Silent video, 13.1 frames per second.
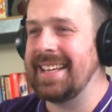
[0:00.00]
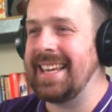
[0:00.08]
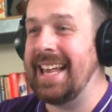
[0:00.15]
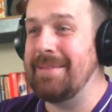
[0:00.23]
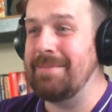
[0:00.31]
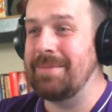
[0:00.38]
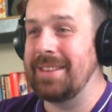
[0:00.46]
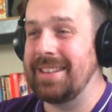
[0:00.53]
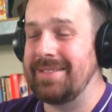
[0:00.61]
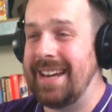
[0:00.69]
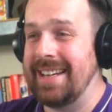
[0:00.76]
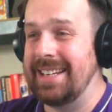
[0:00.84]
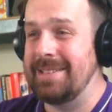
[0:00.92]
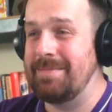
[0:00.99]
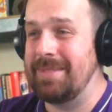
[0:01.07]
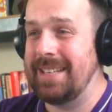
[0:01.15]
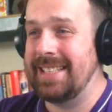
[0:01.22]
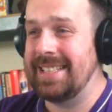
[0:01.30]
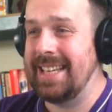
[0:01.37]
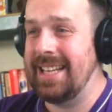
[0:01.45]
like, help with the Reinhardt,
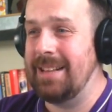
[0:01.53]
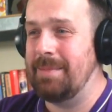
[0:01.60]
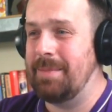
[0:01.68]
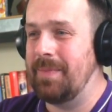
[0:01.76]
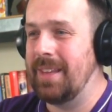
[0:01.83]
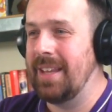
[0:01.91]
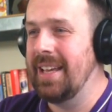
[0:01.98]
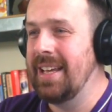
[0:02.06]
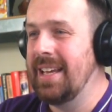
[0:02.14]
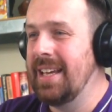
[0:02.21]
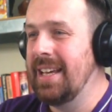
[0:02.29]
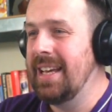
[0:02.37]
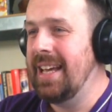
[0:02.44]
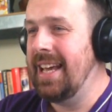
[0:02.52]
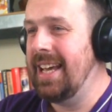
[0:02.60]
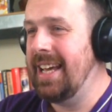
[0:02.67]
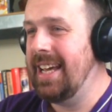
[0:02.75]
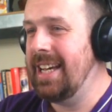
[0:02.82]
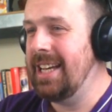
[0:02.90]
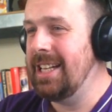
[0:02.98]
please help.
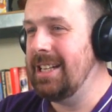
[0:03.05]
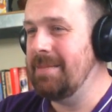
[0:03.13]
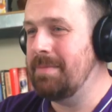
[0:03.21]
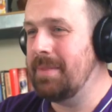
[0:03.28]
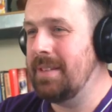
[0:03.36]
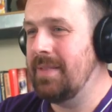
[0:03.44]
Help.